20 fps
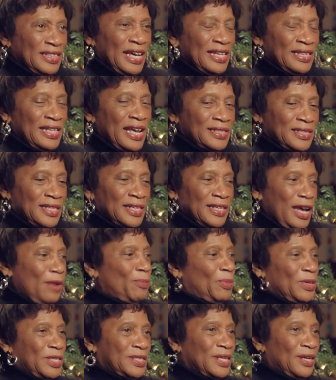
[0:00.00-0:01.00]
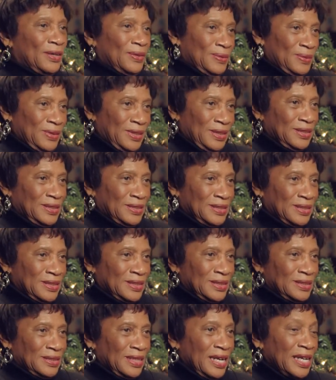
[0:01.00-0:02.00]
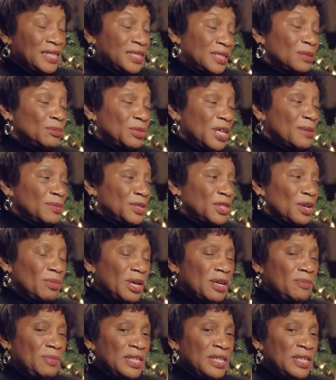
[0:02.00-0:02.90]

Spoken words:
That's an episode. And sometimes there may